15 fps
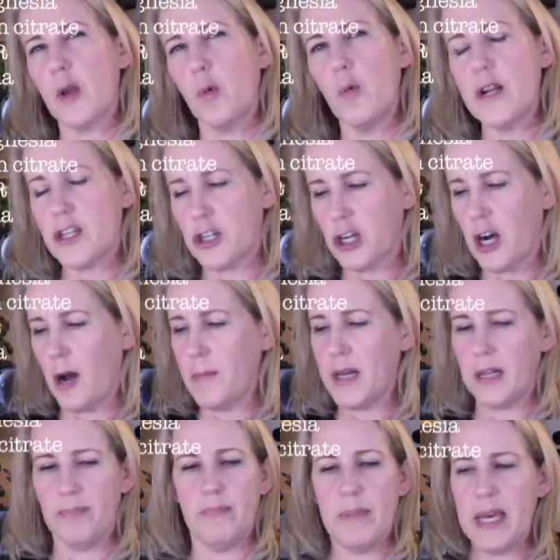which come
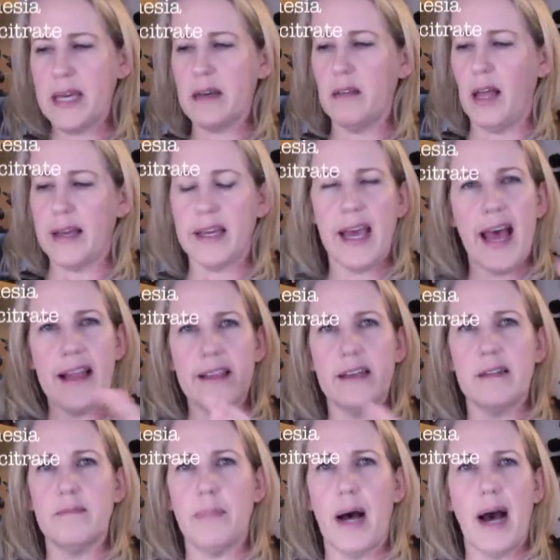in big, like,
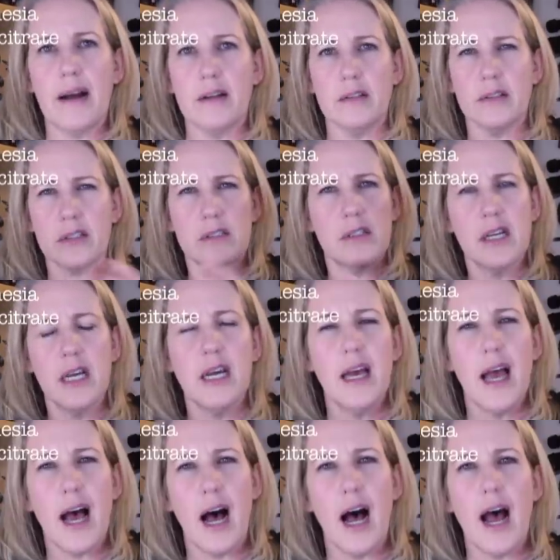gallon bottles.
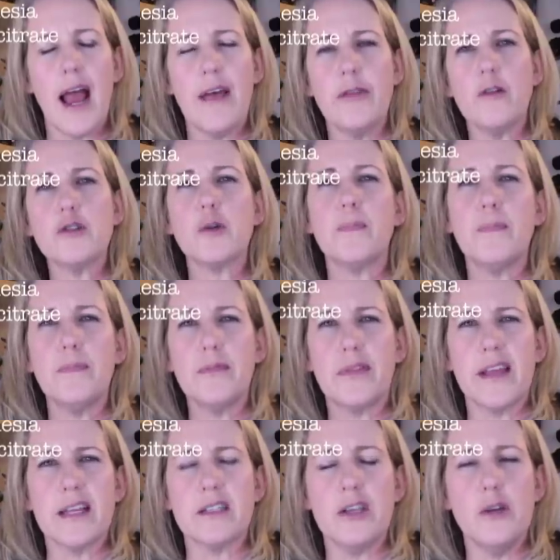And those are
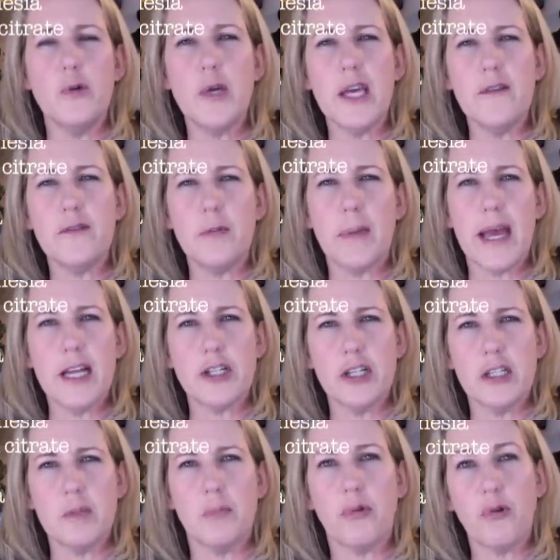things that you give to
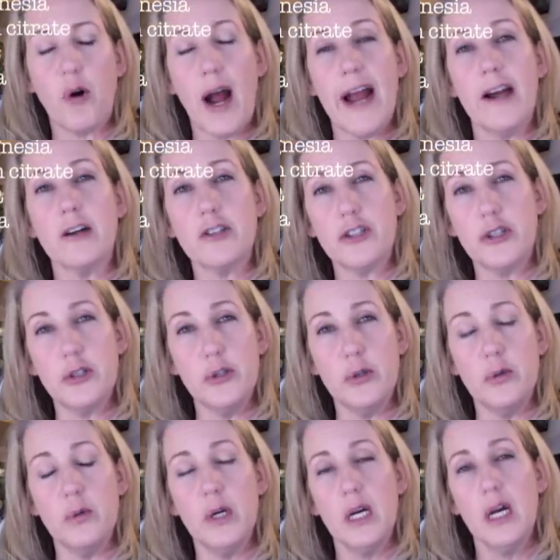patients prior
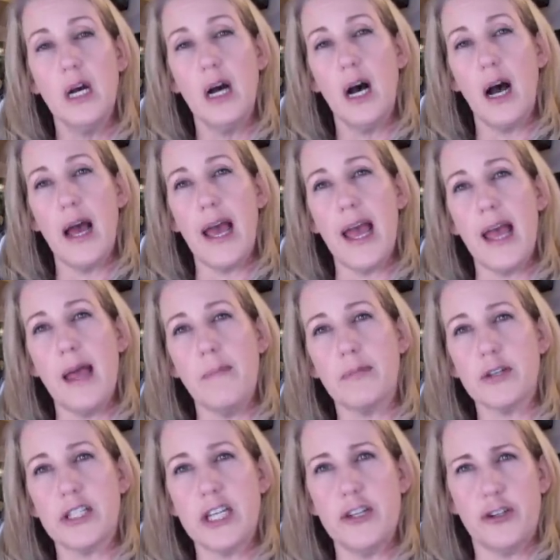to a
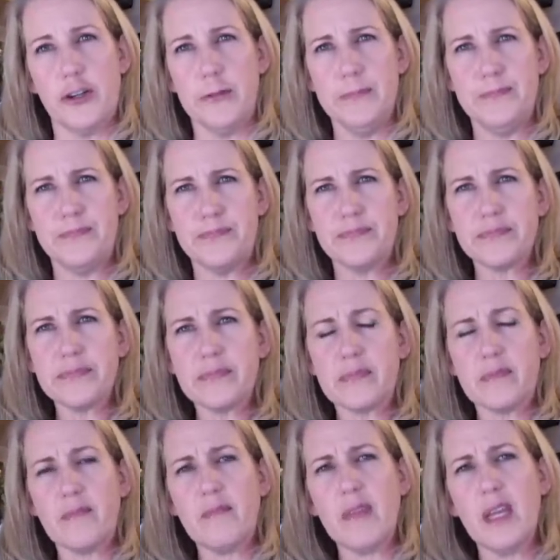procedure,
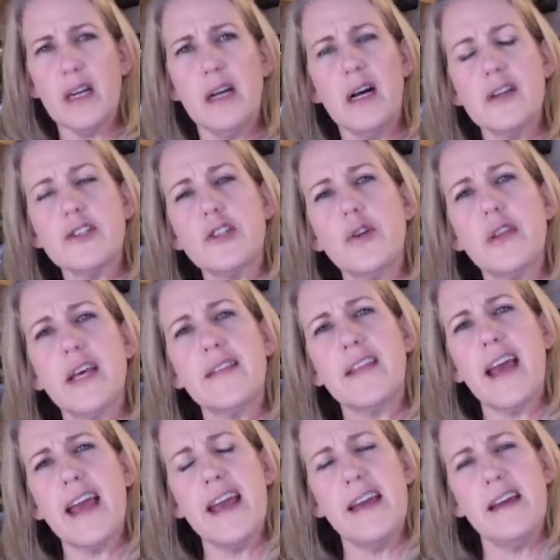so that
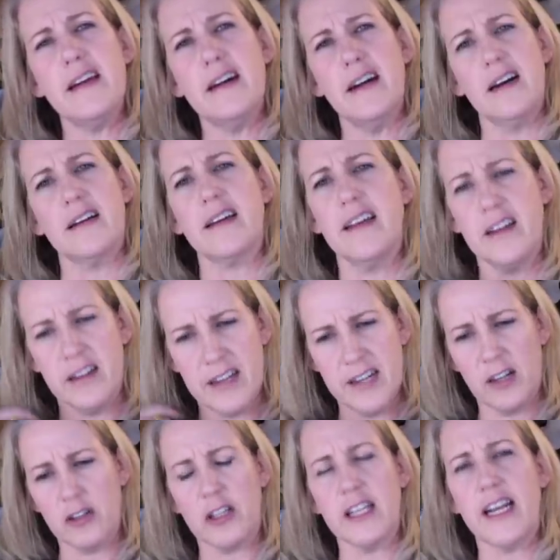
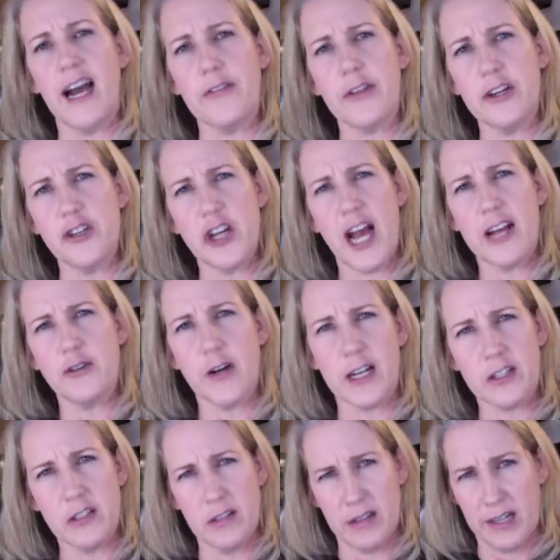it'll clean out their GI
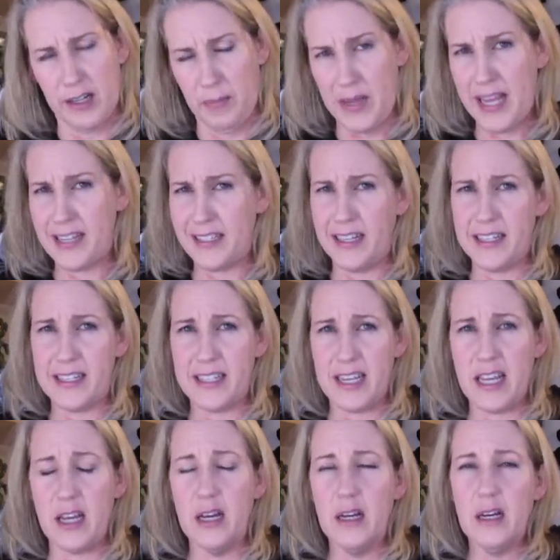tract, so that it'll be easy to
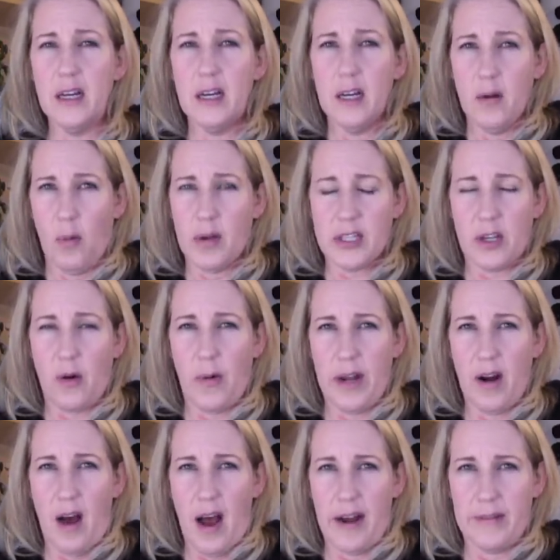see what's
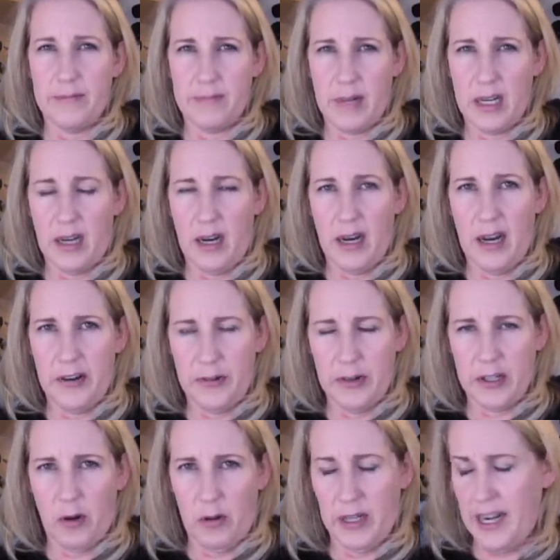going on under
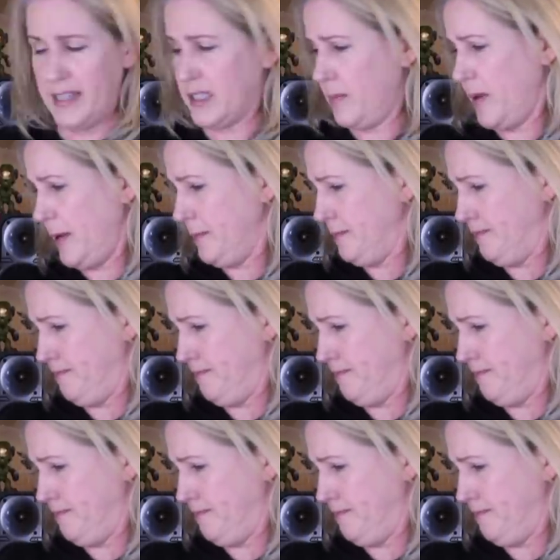a colonoscopy.